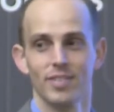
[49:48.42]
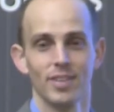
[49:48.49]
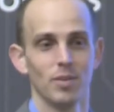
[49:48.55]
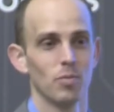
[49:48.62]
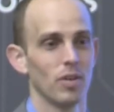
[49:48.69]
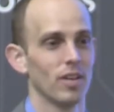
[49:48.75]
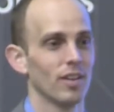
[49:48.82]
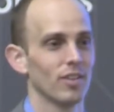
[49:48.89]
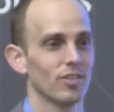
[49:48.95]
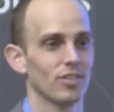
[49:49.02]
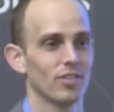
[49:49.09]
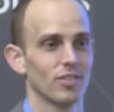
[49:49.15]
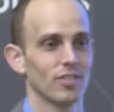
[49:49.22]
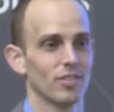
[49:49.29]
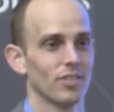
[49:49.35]
Anybody
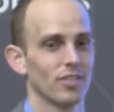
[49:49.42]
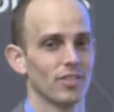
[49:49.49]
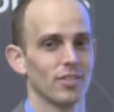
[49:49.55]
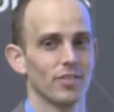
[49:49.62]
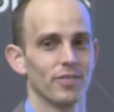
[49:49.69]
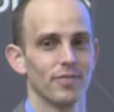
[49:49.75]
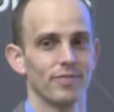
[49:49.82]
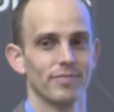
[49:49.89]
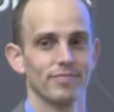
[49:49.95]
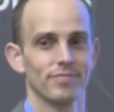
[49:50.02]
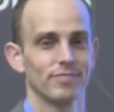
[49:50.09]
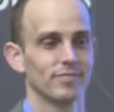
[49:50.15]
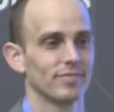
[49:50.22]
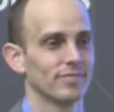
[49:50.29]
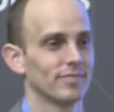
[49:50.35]
else?
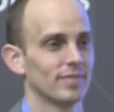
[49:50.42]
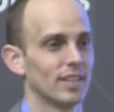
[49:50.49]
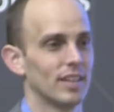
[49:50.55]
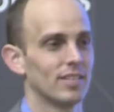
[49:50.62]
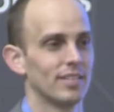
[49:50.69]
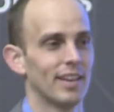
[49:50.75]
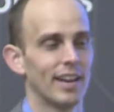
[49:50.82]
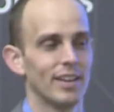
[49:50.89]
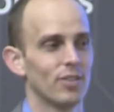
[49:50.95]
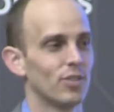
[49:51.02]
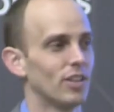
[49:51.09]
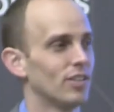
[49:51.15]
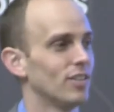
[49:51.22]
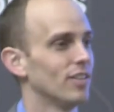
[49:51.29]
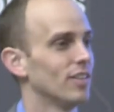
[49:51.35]
It's 90.
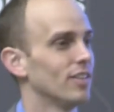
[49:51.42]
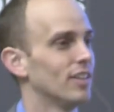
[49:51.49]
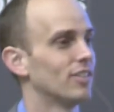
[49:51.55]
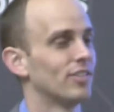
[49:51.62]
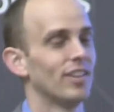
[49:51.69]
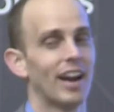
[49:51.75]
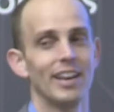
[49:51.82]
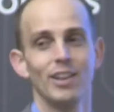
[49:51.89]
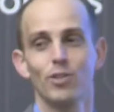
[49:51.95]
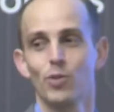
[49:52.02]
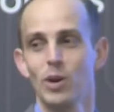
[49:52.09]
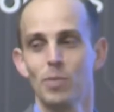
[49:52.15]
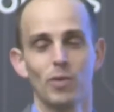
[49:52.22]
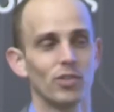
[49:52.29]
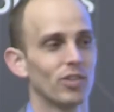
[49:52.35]
It's
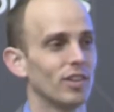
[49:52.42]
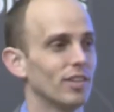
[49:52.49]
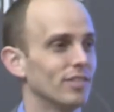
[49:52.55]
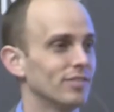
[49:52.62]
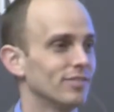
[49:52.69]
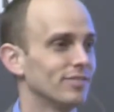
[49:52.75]
93 percent.